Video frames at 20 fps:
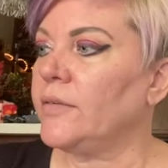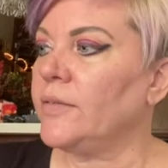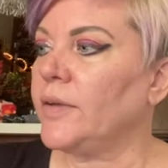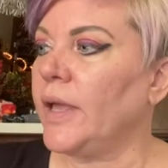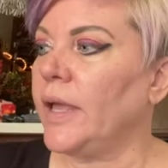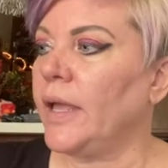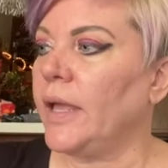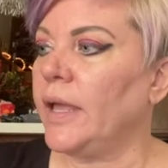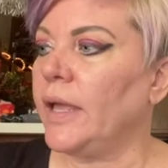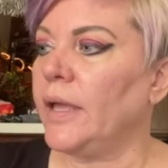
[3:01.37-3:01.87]

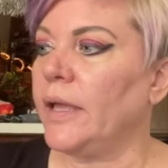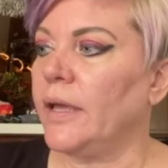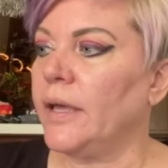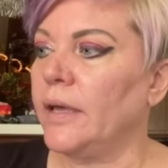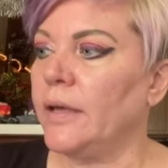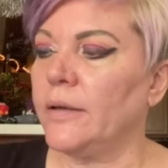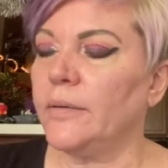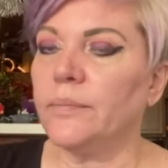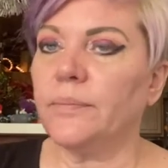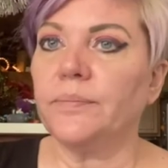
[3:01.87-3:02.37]
a,
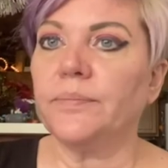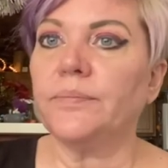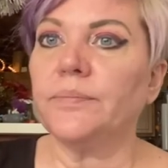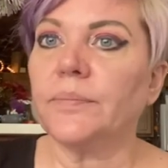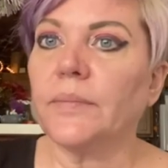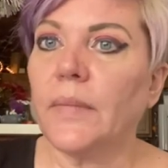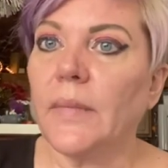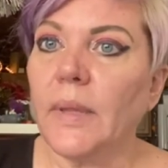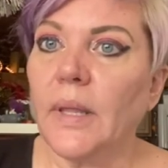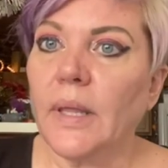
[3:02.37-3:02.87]
um,
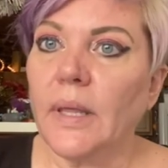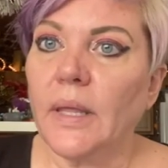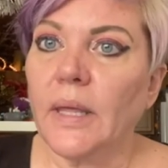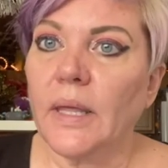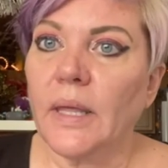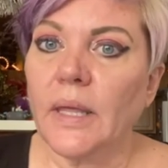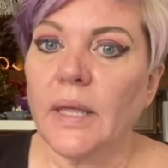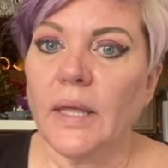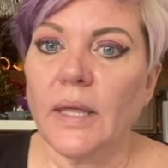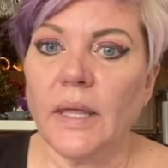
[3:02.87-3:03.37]

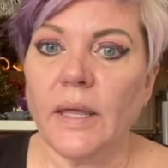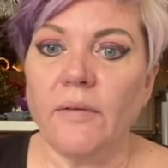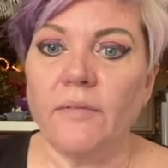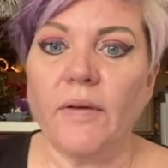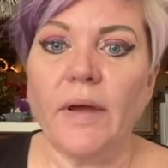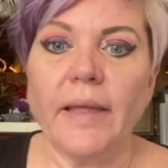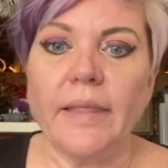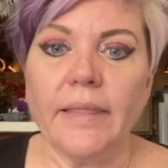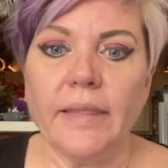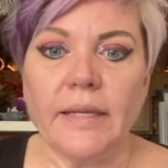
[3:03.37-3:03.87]
a
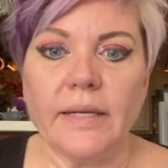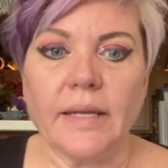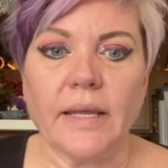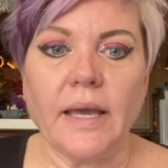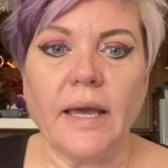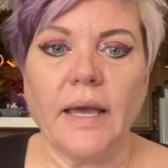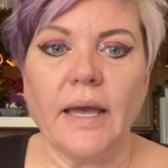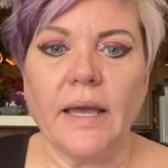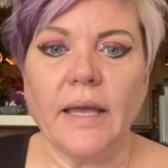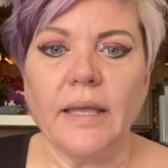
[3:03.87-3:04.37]
violent
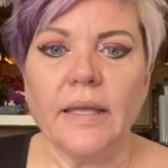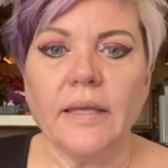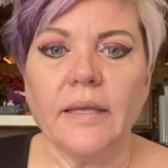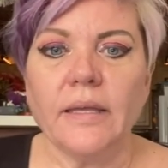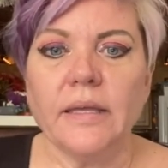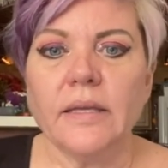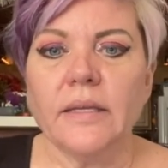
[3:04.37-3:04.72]
guy.